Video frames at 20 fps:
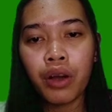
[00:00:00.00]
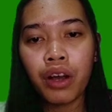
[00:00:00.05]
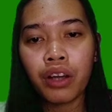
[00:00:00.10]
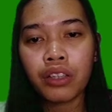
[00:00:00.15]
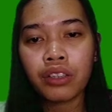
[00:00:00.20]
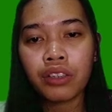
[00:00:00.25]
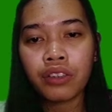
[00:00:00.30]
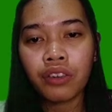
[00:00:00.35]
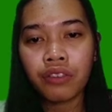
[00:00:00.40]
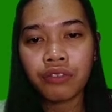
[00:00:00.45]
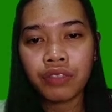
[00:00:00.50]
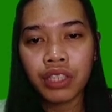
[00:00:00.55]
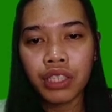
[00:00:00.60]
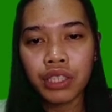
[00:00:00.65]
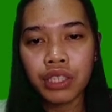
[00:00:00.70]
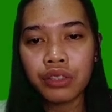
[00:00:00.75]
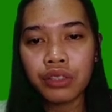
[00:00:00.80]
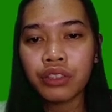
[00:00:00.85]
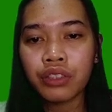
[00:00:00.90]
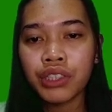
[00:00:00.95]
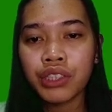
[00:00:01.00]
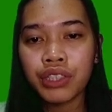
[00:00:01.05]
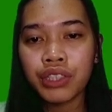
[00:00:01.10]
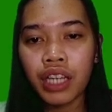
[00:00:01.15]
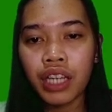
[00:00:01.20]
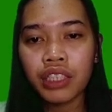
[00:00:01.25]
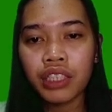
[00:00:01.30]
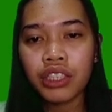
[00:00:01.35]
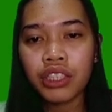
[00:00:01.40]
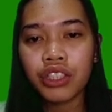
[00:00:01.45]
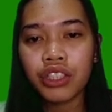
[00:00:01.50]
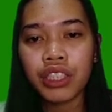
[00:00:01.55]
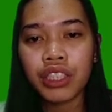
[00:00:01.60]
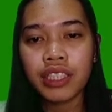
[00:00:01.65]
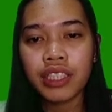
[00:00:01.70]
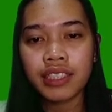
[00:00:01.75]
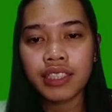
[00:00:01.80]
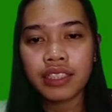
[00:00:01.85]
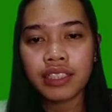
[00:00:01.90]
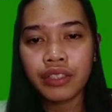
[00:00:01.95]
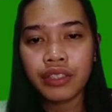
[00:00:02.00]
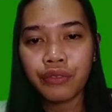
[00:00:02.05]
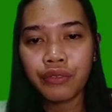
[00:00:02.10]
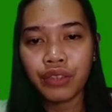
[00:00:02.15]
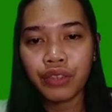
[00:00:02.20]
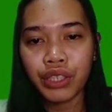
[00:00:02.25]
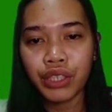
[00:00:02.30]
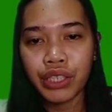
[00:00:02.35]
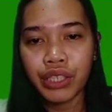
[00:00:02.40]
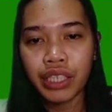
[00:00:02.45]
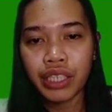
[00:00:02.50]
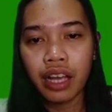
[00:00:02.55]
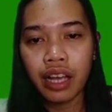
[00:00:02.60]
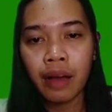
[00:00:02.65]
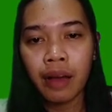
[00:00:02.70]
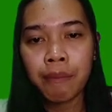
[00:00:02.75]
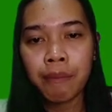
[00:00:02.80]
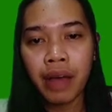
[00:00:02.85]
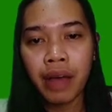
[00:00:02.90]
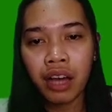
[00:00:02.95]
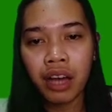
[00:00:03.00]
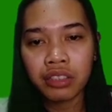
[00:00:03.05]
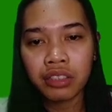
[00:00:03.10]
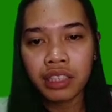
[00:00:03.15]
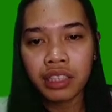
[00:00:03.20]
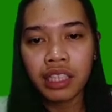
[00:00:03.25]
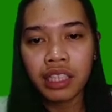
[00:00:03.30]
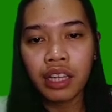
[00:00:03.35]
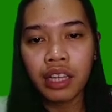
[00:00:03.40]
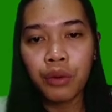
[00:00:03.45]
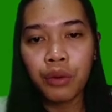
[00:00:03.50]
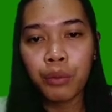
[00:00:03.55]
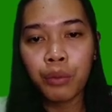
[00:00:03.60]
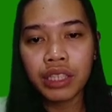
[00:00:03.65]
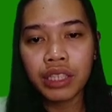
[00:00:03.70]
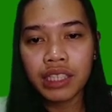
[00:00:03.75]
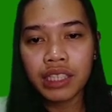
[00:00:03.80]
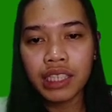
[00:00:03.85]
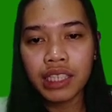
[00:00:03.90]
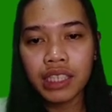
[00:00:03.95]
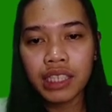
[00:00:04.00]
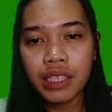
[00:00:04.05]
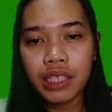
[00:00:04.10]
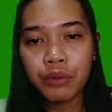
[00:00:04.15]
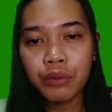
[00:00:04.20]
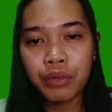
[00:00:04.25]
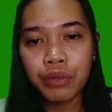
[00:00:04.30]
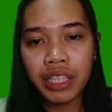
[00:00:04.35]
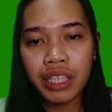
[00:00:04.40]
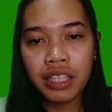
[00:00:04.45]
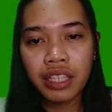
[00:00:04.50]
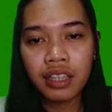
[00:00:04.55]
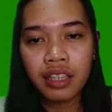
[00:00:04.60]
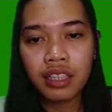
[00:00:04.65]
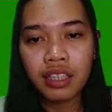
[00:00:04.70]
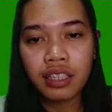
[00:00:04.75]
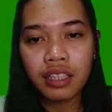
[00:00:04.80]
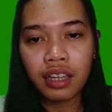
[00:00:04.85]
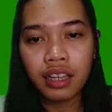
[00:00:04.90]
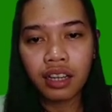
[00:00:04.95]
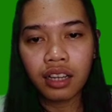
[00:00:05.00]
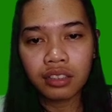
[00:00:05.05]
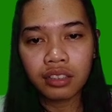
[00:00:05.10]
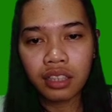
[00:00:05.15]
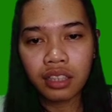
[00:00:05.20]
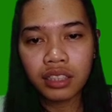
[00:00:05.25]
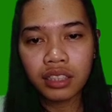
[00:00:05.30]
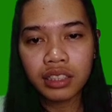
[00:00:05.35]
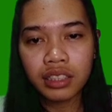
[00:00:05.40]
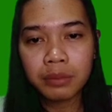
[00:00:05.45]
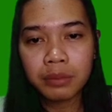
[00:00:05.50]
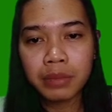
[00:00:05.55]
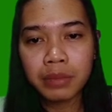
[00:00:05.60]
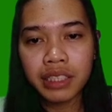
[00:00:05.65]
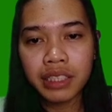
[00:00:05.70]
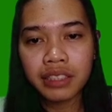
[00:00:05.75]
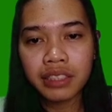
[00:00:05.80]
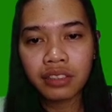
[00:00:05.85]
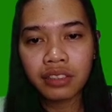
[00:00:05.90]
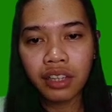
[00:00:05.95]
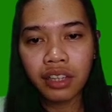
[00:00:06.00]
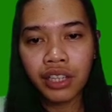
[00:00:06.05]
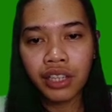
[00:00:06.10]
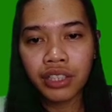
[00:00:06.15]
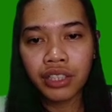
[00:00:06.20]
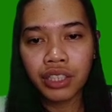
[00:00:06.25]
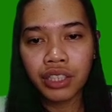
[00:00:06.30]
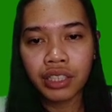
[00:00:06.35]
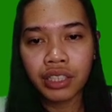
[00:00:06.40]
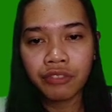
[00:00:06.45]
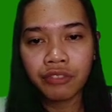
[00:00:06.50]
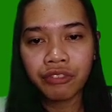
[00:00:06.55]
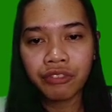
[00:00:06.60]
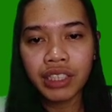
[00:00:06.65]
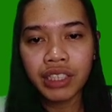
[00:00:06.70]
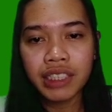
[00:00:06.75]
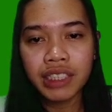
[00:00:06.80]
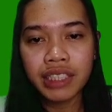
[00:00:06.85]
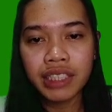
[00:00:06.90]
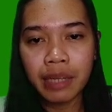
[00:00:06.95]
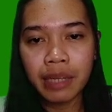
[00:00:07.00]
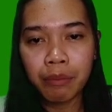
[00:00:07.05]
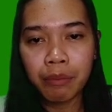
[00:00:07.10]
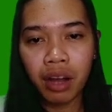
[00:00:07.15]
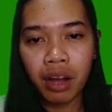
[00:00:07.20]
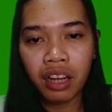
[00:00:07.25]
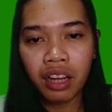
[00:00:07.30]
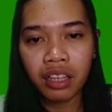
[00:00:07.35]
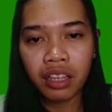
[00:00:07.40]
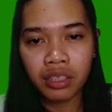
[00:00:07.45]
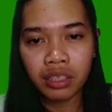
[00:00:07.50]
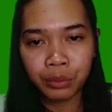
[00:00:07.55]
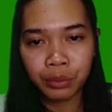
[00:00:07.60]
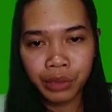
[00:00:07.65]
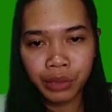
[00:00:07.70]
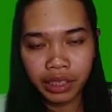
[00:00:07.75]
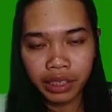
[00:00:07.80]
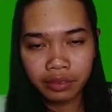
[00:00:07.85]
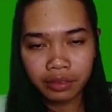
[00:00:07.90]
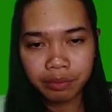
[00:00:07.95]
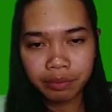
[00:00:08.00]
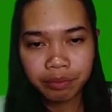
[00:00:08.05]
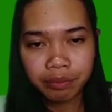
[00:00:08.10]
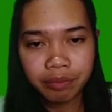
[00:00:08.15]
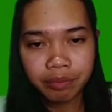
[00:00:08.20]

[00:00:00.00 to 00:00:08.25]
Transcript: one of the new strategies you've learned about when dealing with customers on your first day back at work.